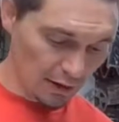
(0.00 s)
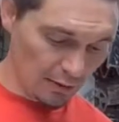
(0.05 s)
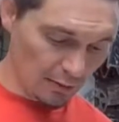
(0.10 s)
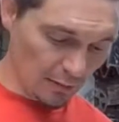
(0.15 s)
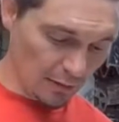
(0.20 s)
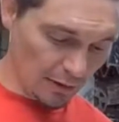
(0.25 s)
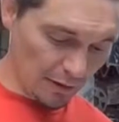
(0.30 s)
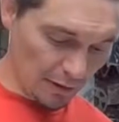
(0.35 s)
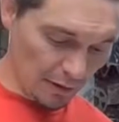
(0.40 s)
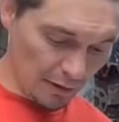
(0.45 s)

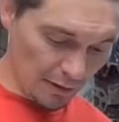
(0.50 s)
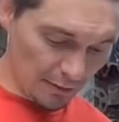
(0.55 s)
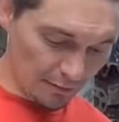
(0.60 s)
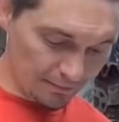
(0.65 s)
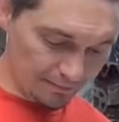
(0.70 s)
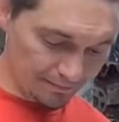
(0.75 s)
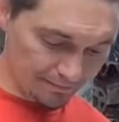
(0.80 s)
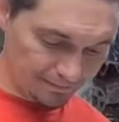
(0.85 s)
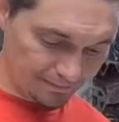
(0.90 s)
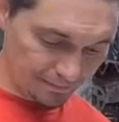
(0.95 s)
But
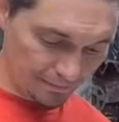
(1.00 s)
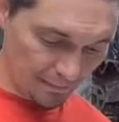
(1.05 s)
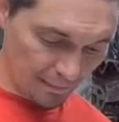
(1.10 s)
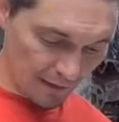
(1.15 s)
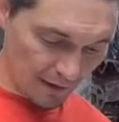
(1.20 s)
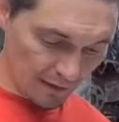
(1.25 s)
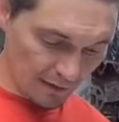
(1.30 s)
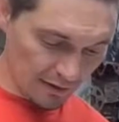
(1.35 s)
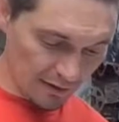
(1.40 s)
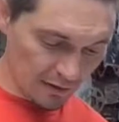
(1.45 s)

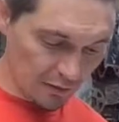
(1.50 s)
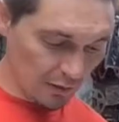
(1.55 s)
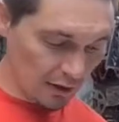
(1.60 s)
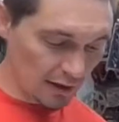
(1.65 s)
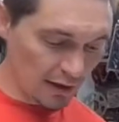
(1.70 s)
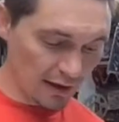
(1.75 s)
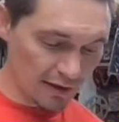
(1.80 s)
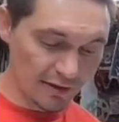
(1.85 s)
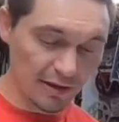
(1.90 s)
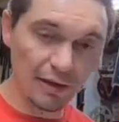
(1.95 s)
this quad
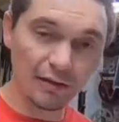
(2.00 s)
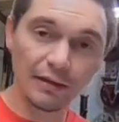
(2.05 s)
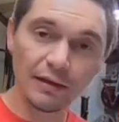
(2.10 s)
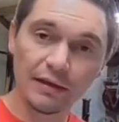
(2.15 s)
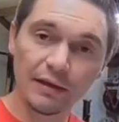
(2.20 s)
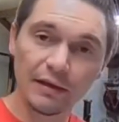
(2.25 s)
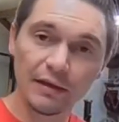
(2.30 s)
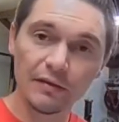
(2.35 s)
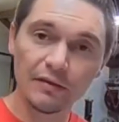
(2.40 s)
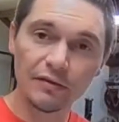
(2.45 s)
has
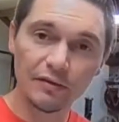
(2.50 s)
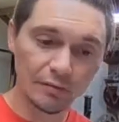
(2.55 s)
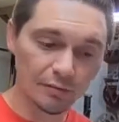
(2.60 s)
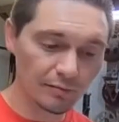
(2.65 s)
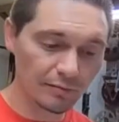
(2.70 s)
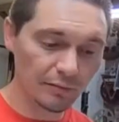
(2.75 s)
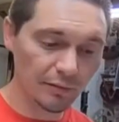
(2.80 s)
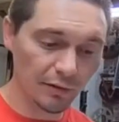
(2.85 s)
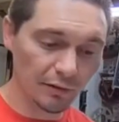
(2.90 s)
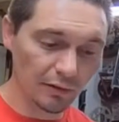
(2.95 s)
LEDs
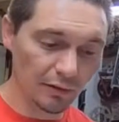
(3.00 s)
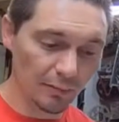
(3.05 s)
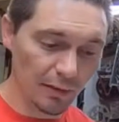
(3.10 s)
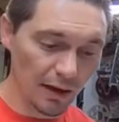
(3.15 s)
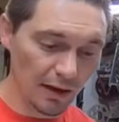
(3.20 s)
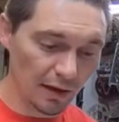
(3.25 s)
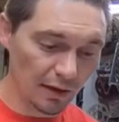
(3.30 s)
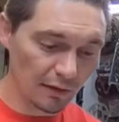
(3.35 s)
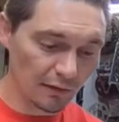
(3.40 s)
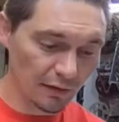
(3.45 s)
on the
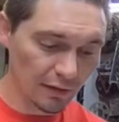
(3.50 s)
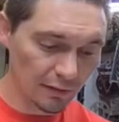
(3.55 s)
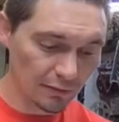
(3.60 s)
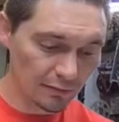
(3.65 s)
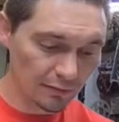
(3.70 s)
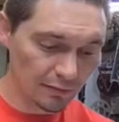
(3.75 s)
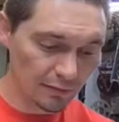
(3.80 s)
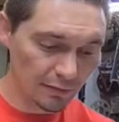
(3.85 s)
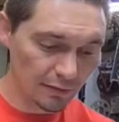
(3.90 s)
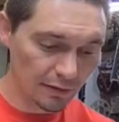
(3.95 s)
back of it,
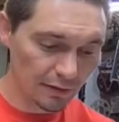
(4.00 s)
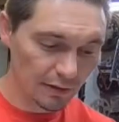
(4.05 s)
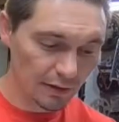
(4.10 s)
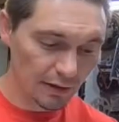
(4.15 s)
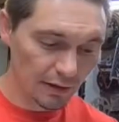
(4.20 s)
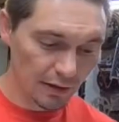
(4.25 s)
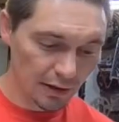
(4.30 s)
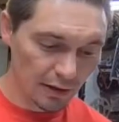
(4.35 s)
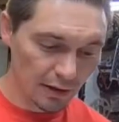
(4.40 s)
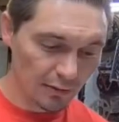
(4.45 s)

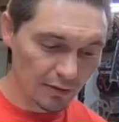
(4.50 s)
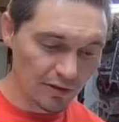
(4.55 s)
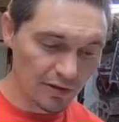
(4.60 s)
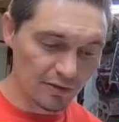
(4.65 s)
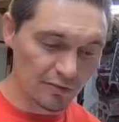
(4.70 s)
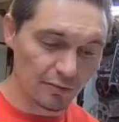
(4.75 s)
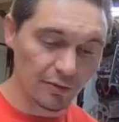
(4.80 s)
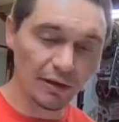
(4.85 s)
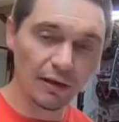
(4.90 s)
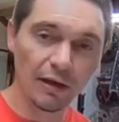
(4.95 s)
which
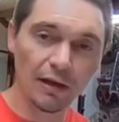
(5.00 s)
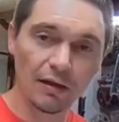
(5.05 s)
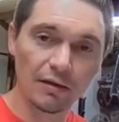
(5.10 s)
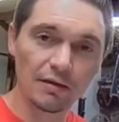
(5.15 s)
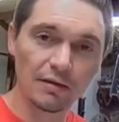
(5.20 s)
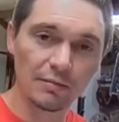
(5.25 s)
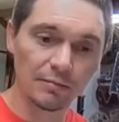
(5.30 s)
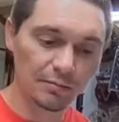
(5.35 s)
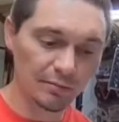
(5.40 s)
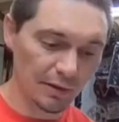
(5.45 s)
is really
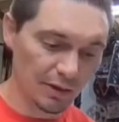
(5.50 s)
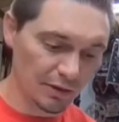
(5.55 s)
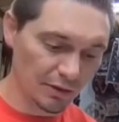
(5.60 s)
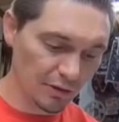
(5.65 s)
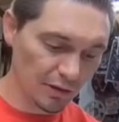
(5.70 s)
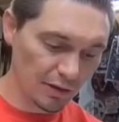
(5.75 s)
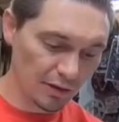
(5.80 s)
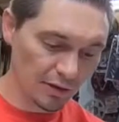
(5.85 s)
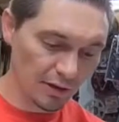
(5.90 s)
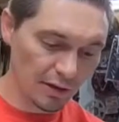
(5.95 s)
awesome, and
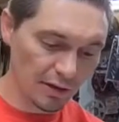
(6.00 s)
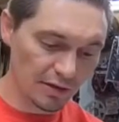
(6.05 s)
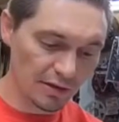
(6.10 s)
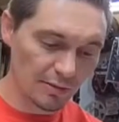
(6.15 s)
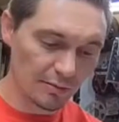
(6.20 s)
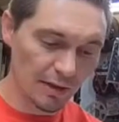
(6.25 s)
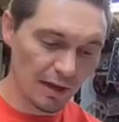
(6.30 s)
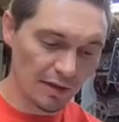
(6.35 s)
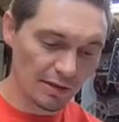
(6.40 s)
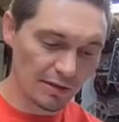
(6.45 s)
you can
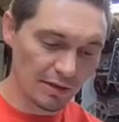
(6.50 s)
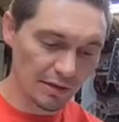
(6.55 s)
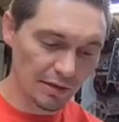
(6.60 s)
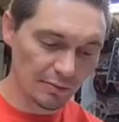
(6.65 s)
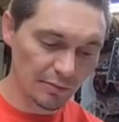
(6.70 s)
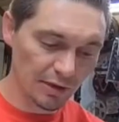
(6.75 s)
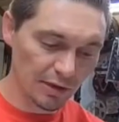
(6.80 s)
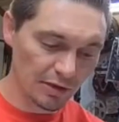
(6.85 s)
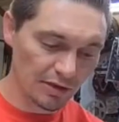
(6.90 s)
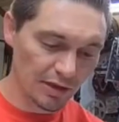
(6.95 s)
customize
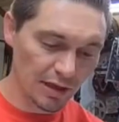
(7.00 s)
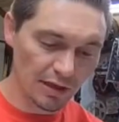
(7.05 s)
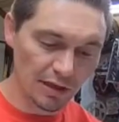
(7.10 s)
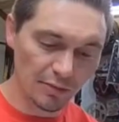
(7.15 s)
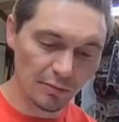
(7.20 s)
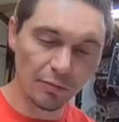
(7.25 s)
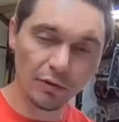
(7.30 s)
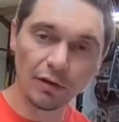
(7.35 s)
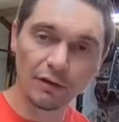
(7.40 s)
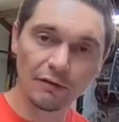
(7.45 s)
them. You can change
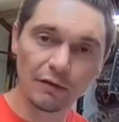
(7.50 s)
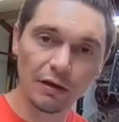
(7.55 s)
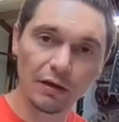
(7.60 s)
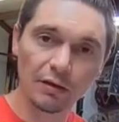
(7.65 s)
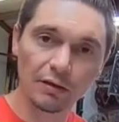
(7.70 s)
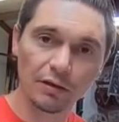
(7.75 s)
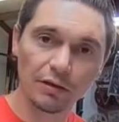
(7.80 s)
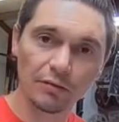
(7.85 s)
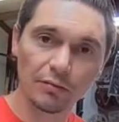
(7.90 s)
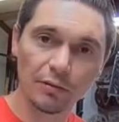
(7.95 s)
them whatever
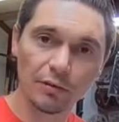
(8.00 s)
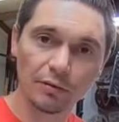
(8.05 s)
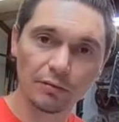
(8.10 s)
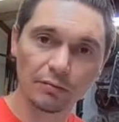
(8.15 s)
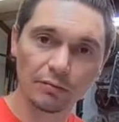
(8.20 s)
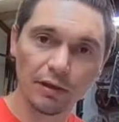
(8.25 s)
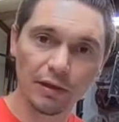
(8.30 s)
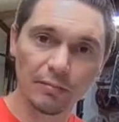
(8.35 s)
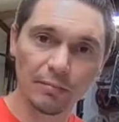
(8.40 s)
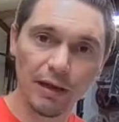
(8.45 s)
color you
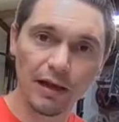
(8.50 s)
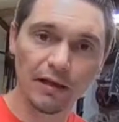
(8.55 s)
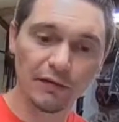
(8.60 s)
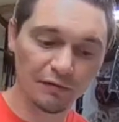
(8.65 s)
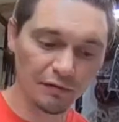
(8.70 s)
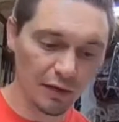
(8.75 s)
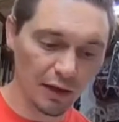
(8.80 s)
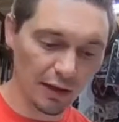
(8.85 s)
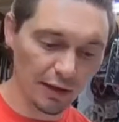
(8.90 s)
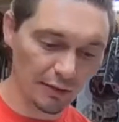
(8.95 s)
want in beta
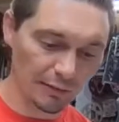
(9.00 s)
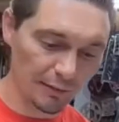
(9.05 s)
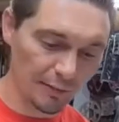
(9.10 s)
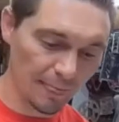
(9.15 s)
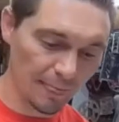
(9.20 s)
flight.